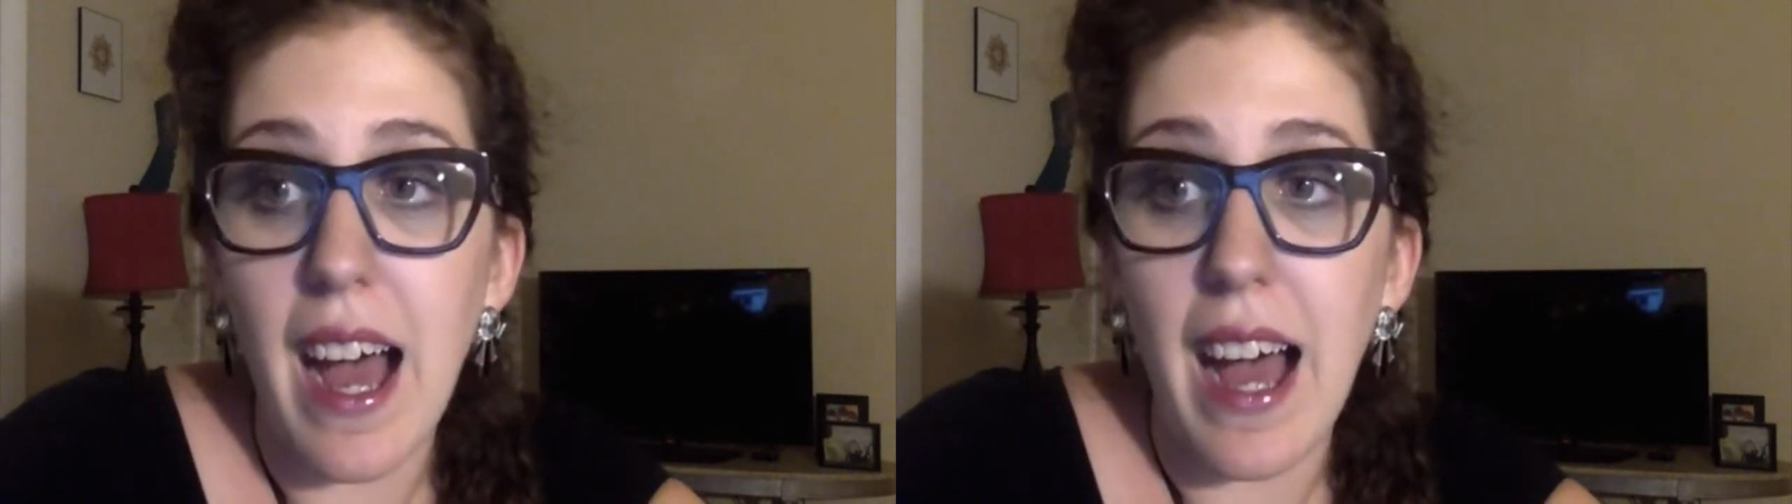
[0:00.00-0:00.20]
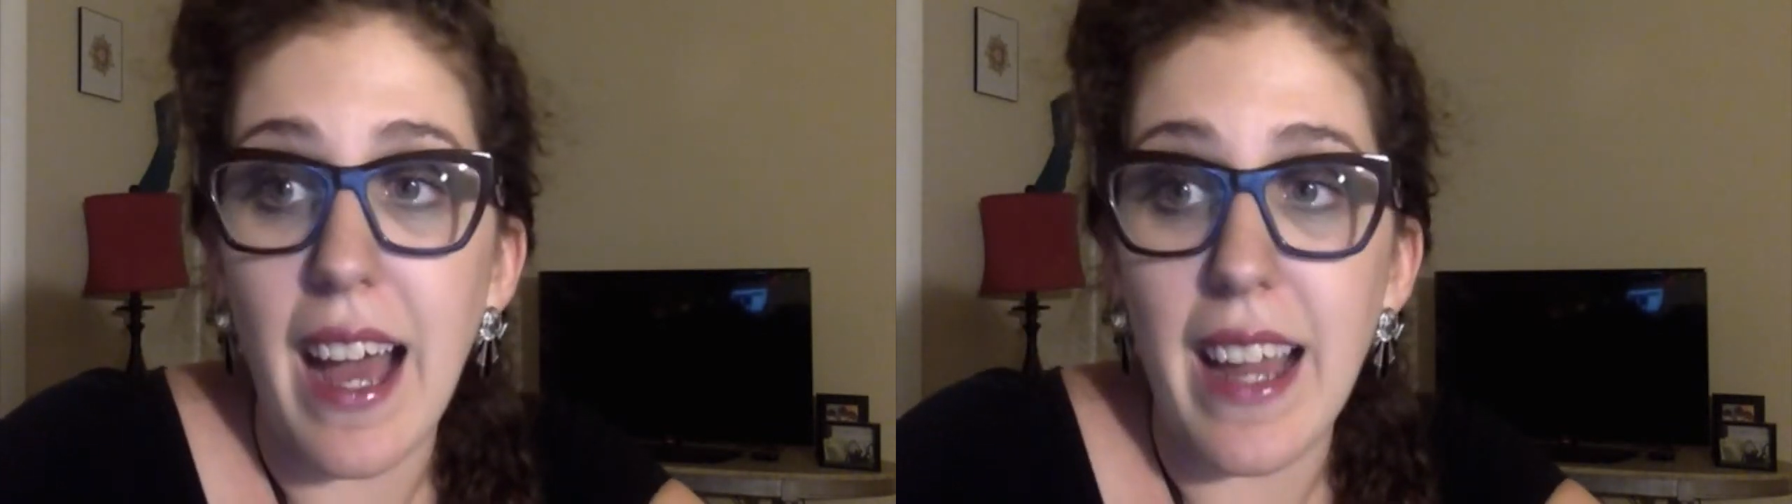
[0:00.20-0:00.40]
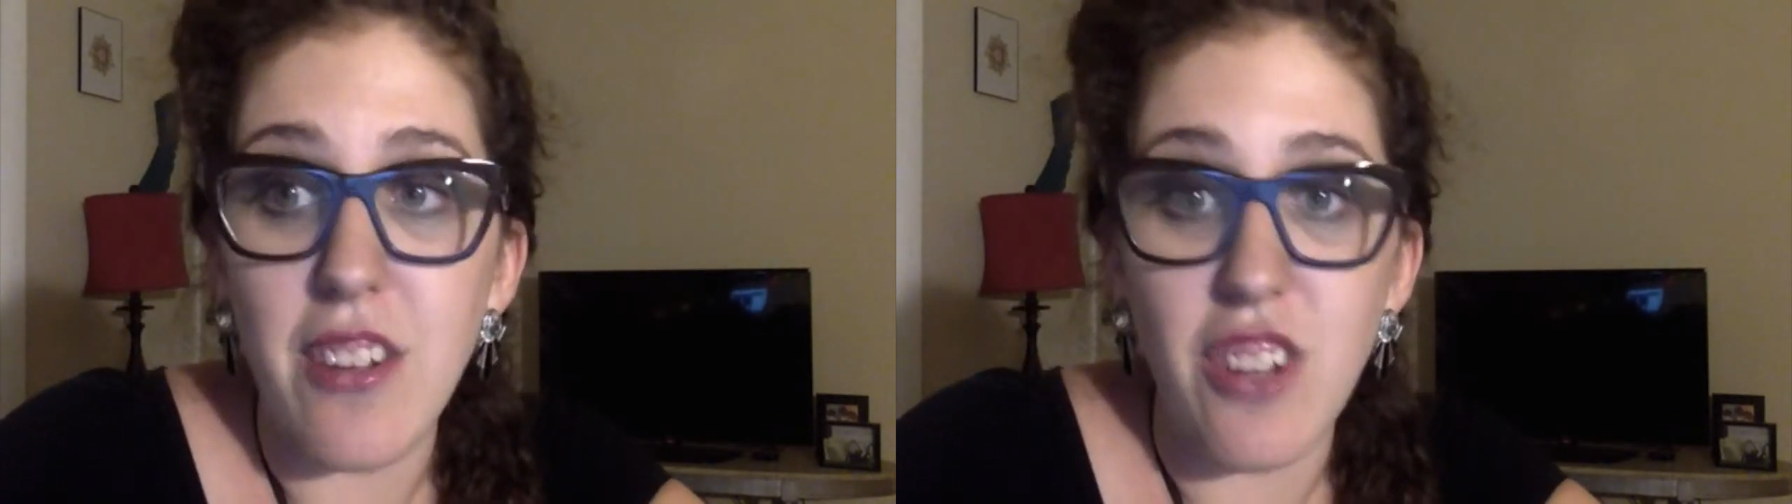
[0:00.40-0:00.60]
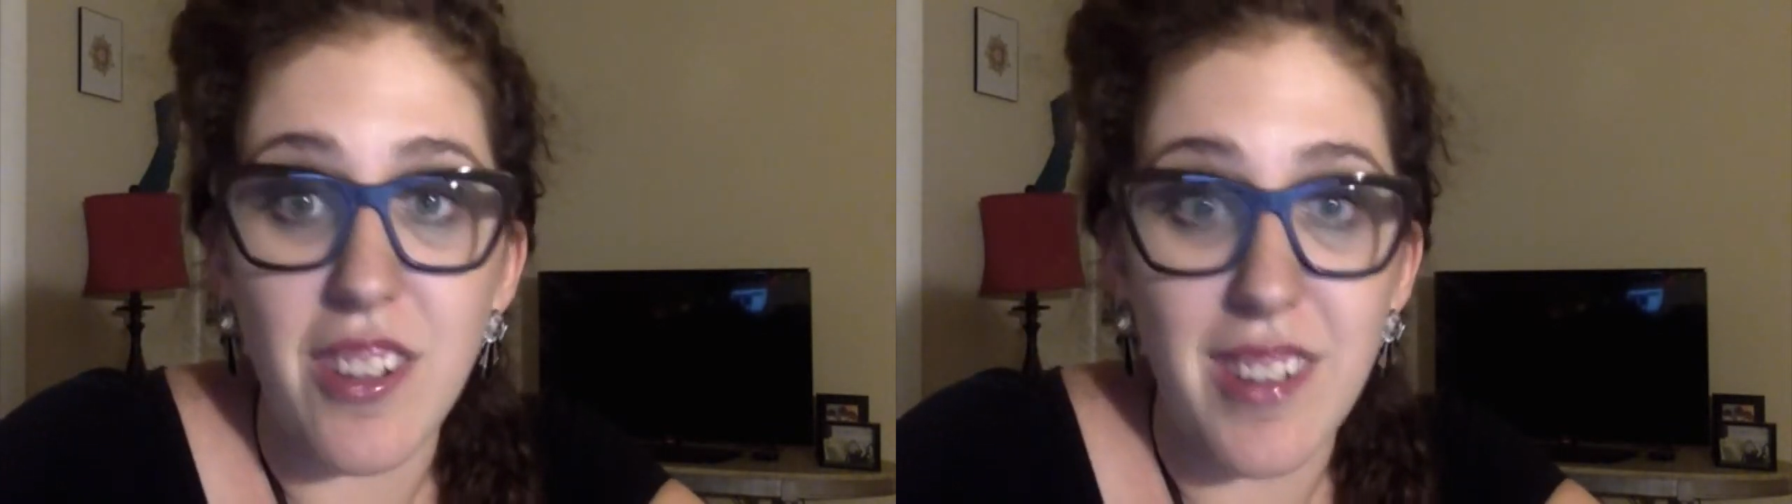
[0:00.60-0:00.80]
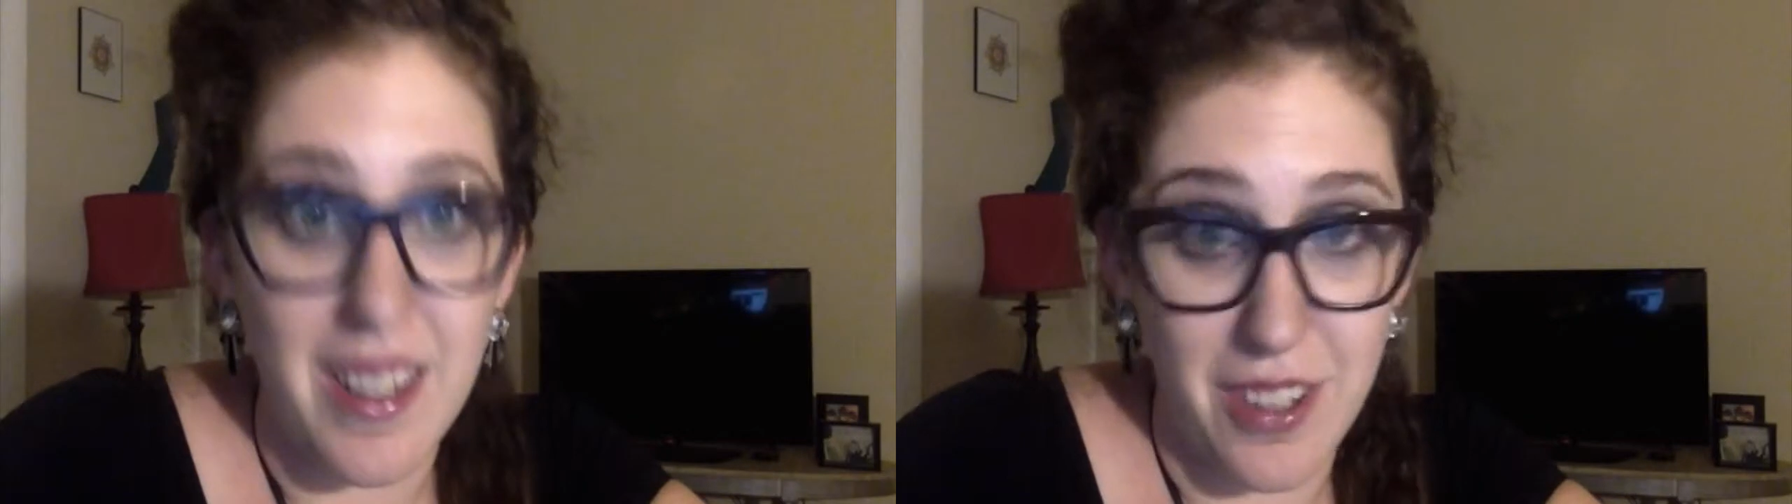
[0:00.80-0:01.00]
I
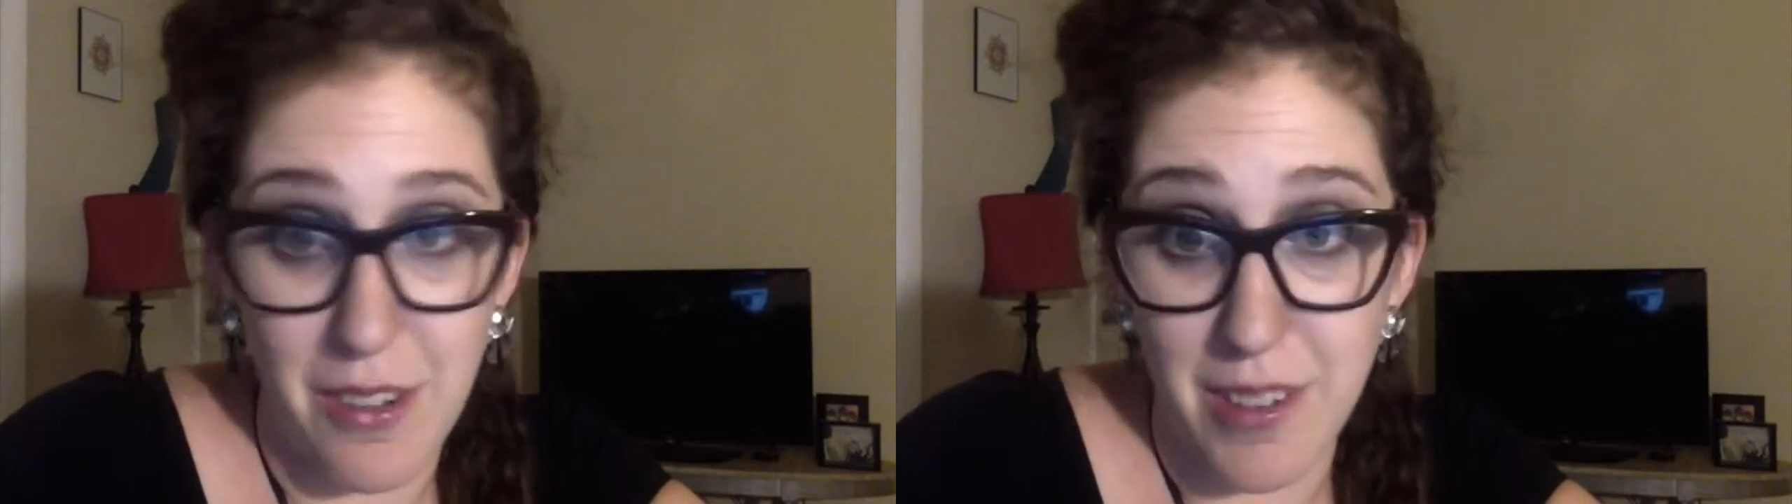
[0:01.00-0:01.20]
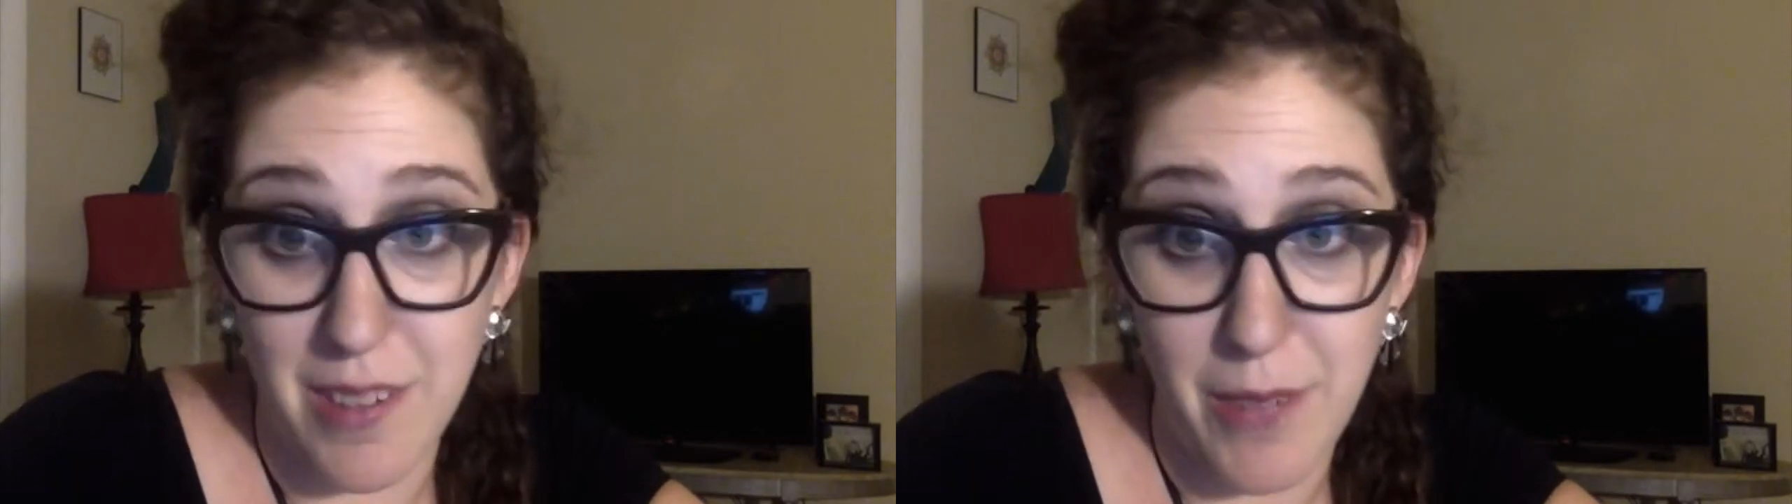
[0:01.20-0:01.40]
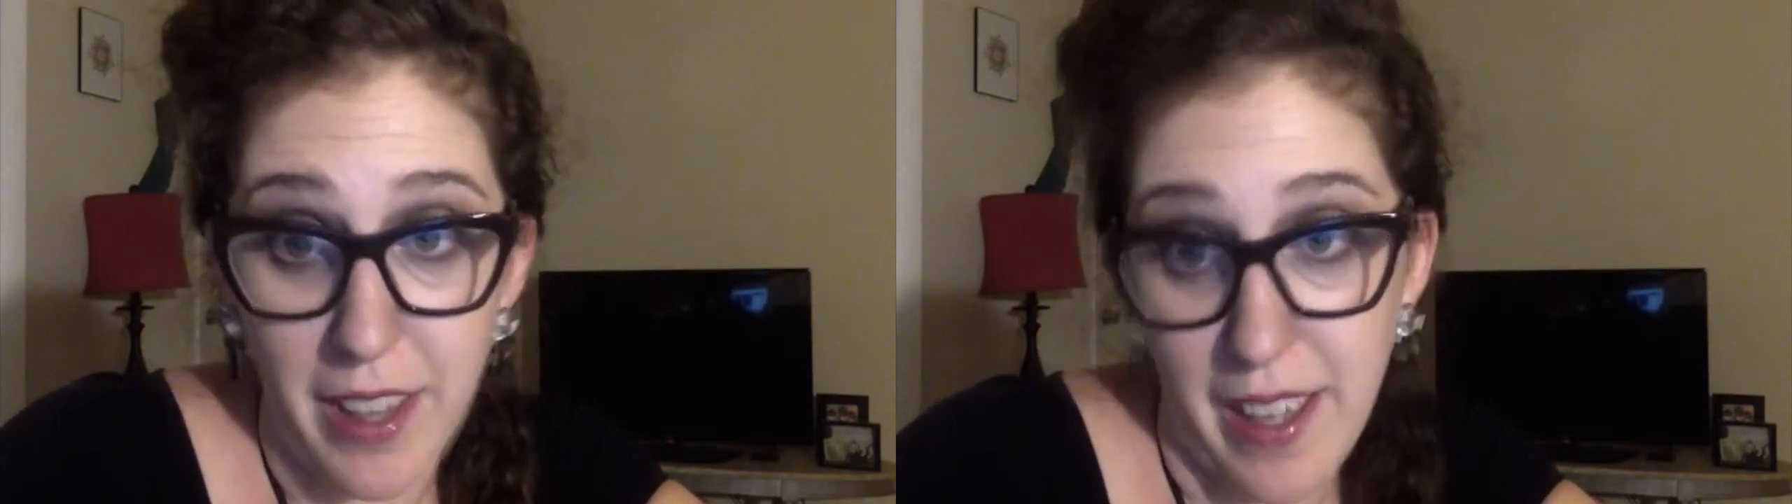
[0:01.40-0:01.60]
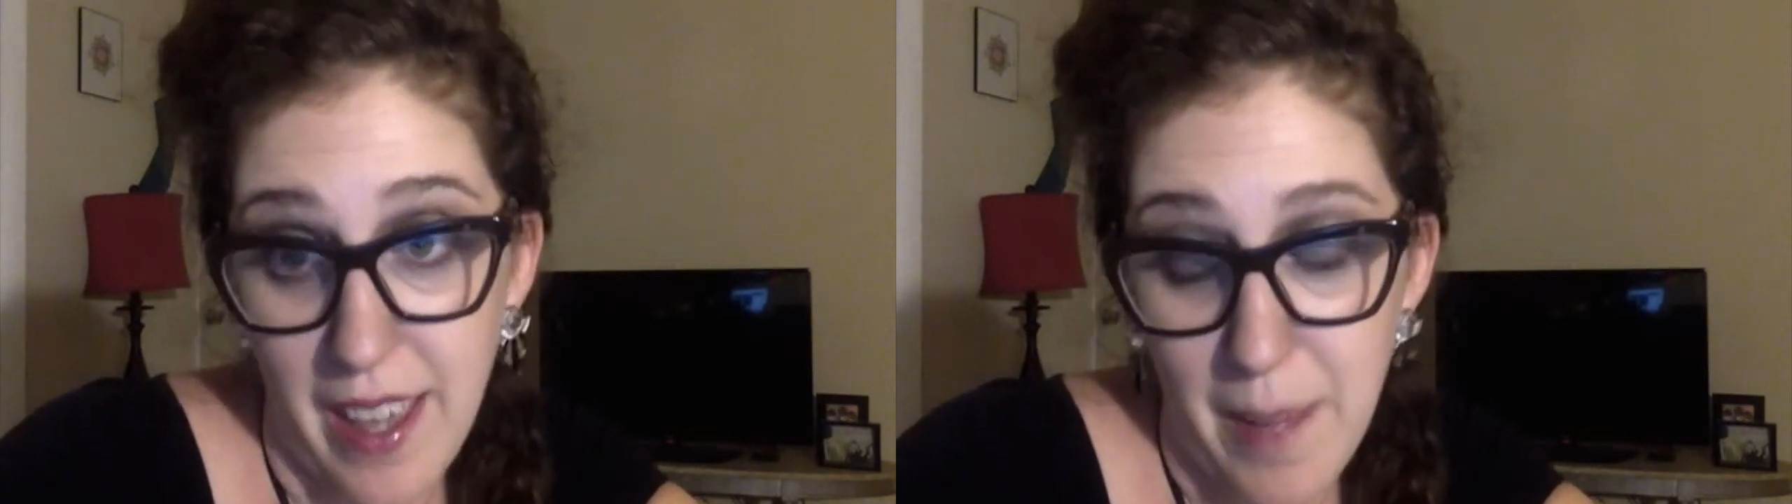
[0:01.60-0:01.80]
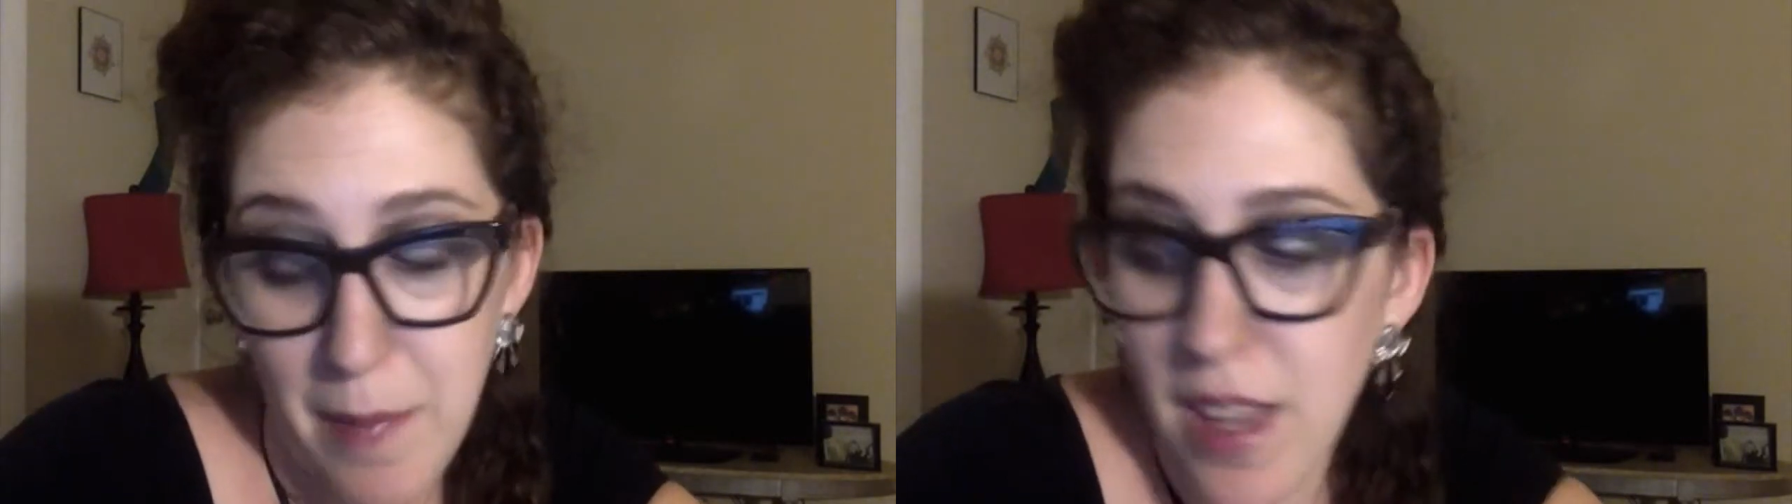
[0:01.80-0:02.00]
just got to go because I'm very
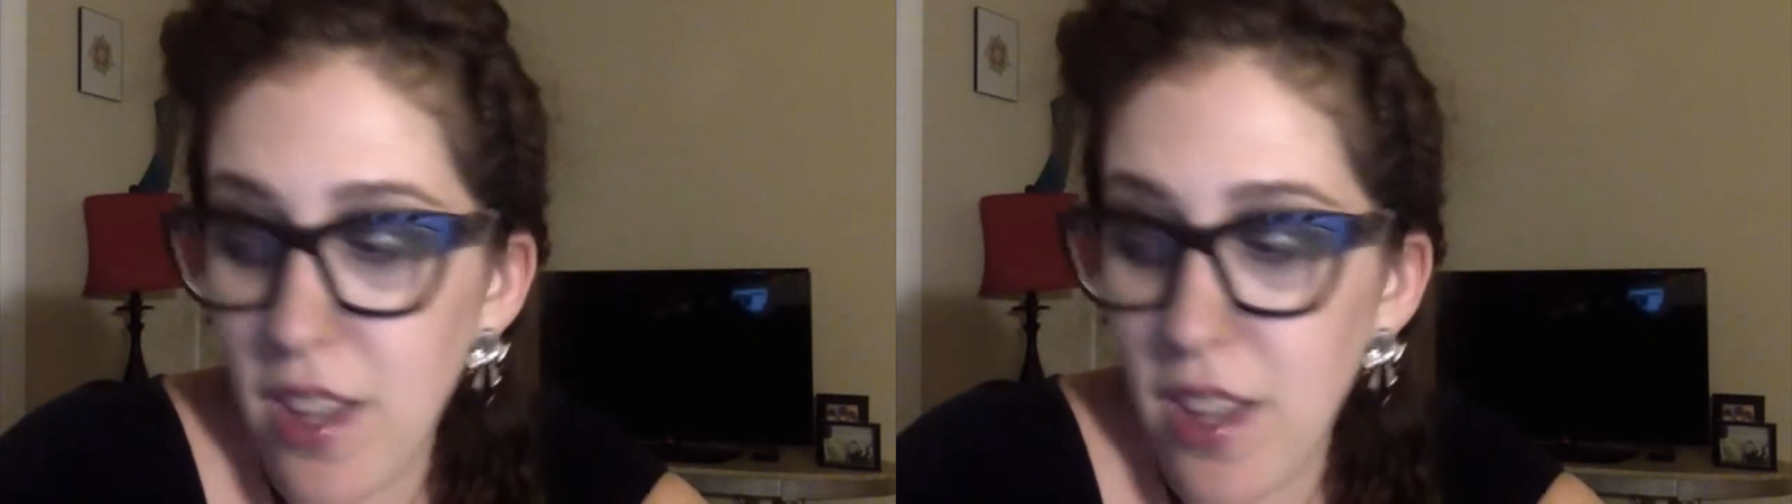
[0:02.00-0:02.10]
lucky.